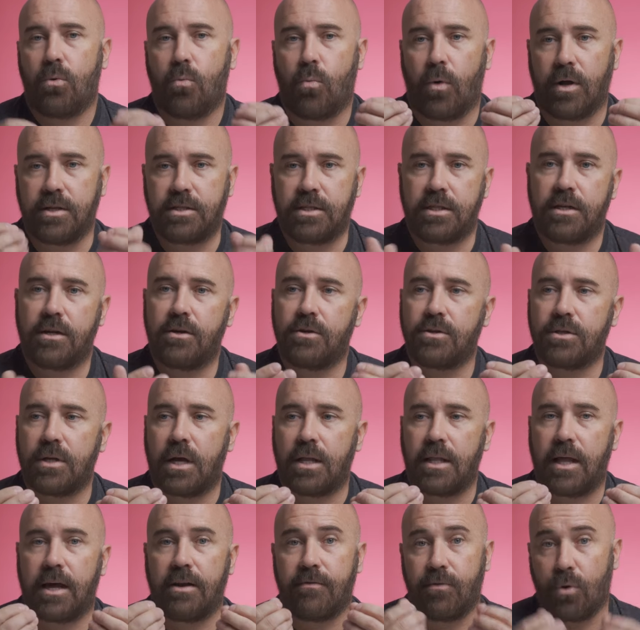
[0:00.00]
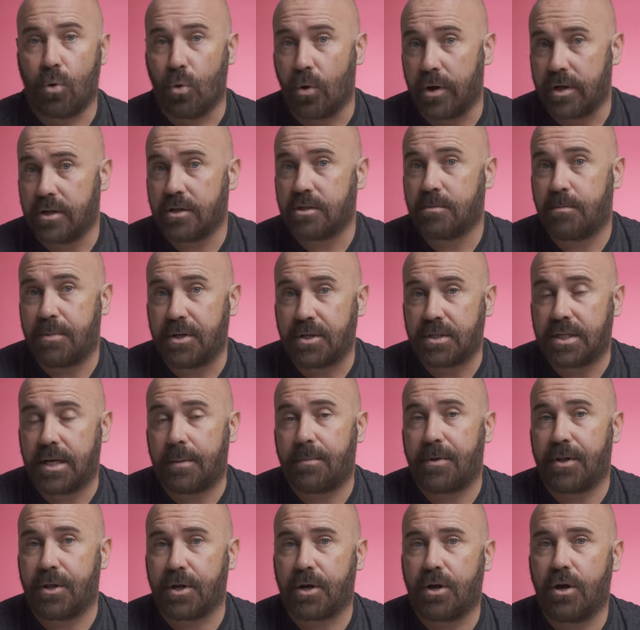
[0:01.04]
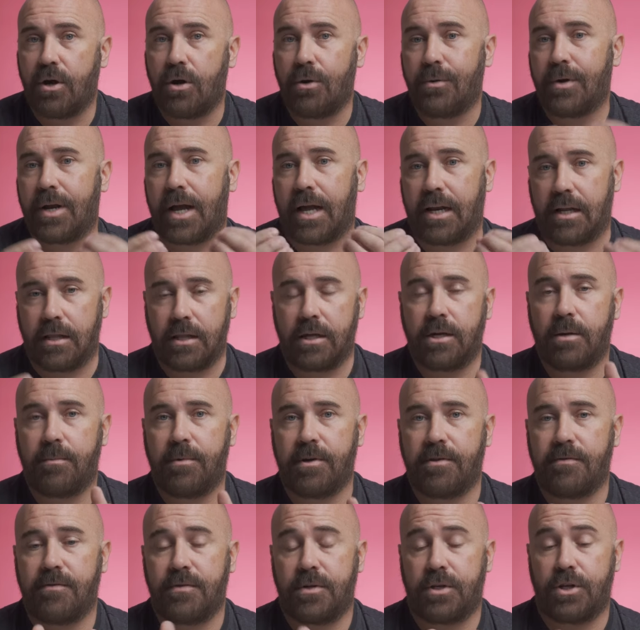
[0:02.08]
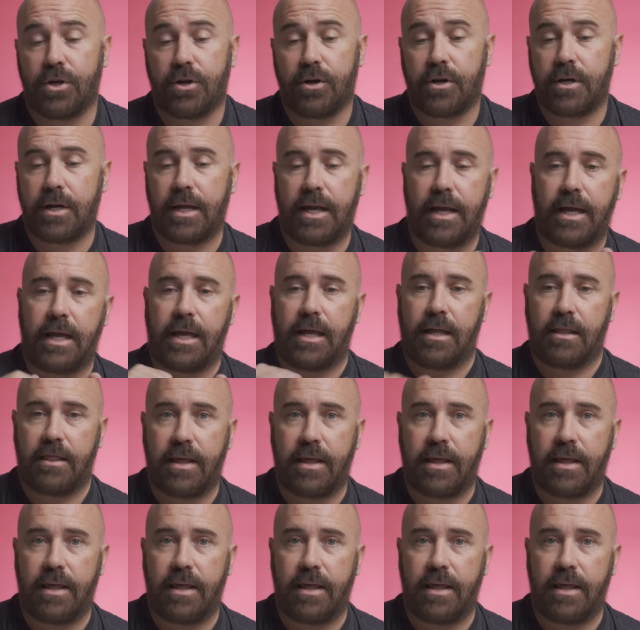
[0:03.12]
Once there's a lot of oils built up on the coat and a little bit of dirt,